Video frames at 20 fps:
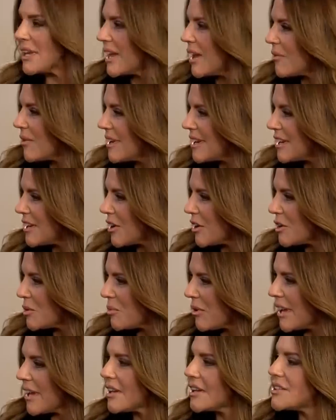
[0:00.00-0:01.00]
get ready to go to
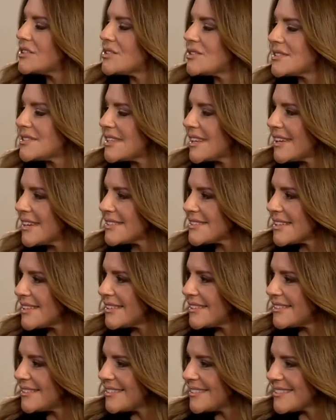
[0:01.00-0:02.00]
break, could you sing us a
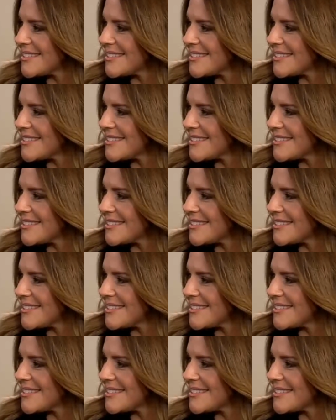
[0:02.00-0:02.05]
little